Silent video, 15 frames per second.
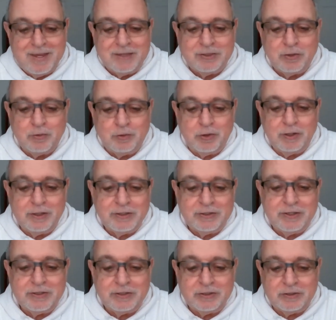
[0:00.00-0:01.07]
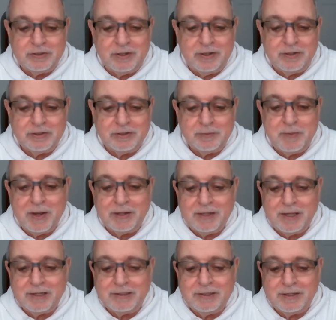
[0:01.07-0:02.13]
So journalists uh, sus uh, suspect
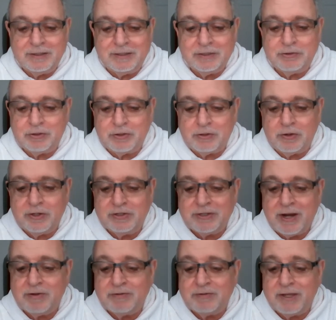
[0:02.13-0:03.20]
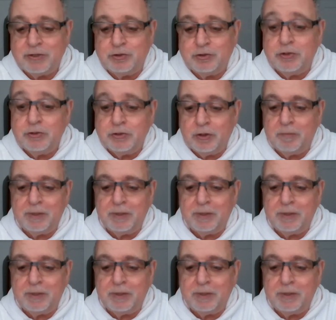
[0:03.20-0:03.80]
that uh, District Attorney Cyrus Vance Jr.